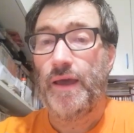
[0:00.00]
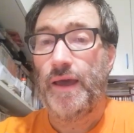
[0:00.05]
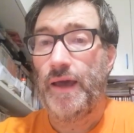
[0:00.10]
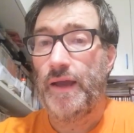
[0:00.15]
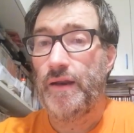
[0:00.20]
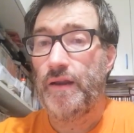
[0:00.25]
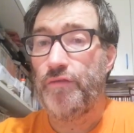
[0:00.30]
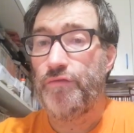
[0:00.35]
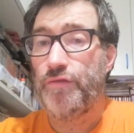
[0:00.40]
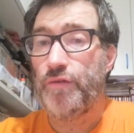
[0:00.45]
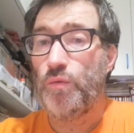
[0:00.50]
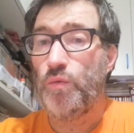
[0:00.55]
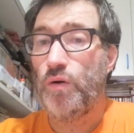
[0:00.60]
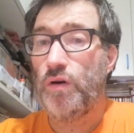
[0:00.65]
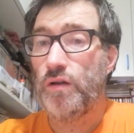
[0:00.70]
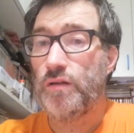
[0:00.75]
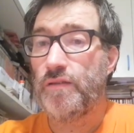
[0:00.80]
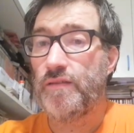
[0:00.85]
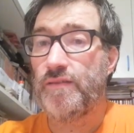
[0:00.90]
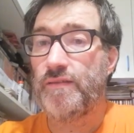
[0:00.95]
And if you
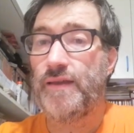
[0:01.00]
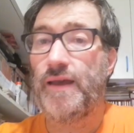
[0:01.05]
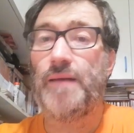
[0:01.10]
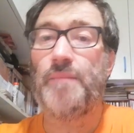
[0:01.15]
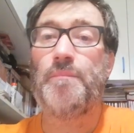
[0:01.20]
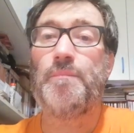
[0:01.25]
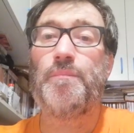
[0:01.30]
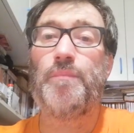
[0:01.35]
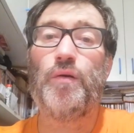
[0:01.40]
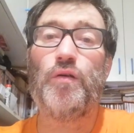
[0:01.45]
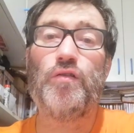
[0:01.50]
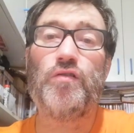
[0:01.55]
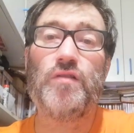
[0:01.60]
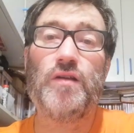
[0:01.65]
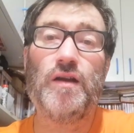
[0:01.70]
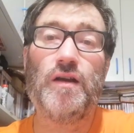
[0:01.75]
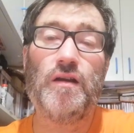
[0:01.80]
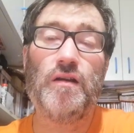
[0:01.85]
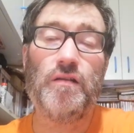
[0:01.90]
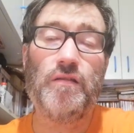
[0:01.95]
want some
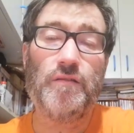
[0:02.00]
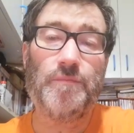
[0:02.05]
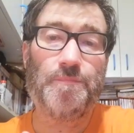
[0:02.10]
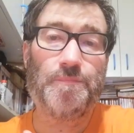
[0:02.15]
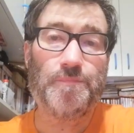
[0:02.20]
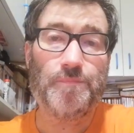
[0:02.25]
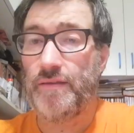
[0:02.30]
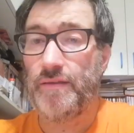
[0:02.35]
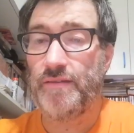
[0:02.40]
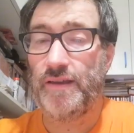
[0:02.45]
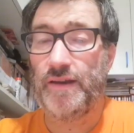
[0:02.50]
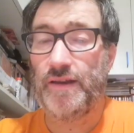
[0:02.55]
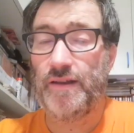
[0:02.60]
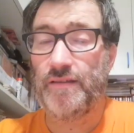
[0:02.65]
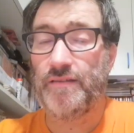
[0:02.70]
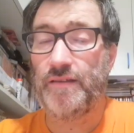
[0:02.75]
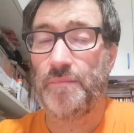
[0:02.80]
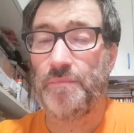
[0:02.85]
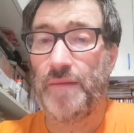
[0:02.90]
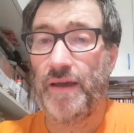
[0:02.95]
postcards, send
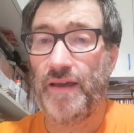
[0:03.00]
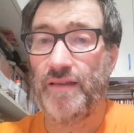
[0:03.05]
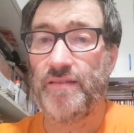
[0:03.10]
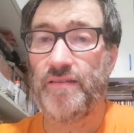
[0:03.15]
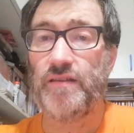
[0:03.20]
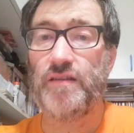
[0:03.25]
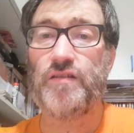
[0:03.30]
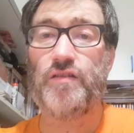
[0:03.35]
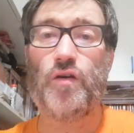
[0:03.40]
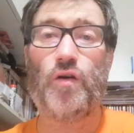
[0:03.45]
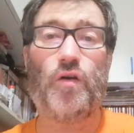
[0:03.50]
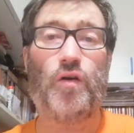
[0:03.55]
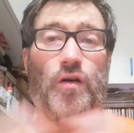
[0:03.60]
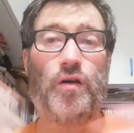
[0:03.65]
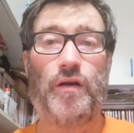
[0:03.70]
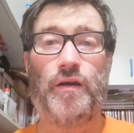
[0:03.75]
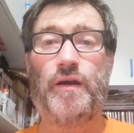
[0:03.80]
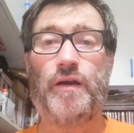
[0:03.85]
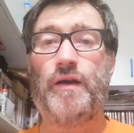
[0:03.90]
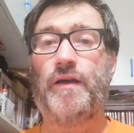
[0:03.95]
us a message
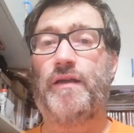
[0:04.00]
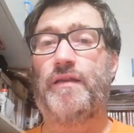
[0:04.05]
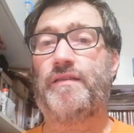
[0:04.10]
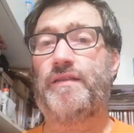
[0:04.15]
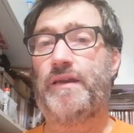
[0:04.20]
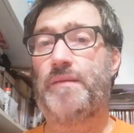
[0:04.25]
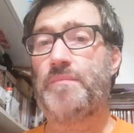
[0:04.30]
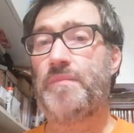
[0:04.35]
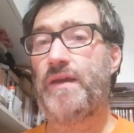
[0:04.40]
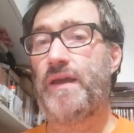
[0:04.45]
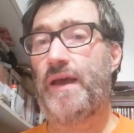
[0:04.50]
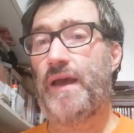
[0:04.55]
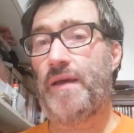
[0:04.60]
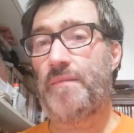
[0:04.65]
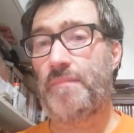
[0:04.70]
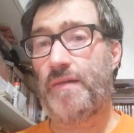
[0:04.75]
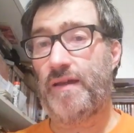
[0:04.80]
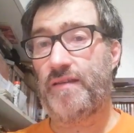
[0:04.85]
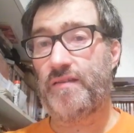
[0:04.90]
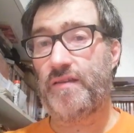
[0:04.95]
or send me
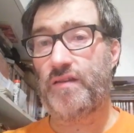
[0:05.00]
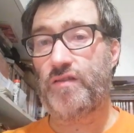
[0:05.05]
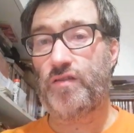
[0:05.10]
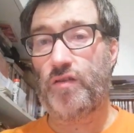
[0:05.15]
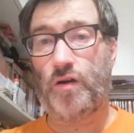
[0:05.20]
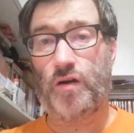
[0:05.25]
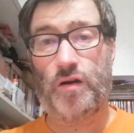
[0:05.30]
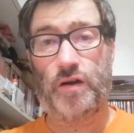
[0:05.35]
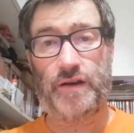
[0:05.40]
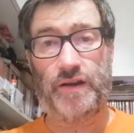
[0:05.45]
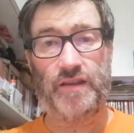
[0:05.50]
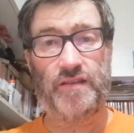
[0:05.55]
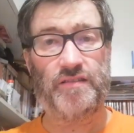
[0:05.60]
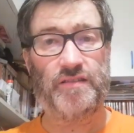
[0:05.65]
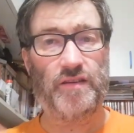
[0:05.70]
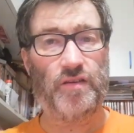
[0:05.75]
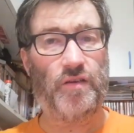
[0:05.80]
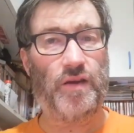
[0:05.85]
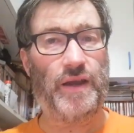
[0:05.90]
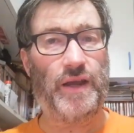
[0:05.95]
a message on
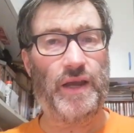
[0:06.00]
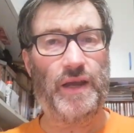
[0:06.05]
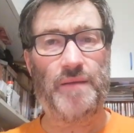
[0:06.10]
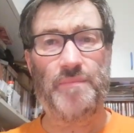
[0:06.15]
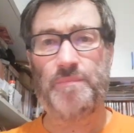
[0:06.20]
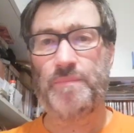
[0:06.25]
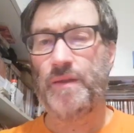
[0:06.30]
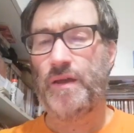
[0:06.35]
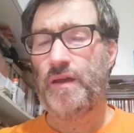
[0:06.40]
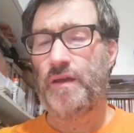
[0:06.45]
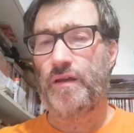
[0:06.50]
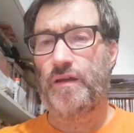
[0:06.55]
Instagram,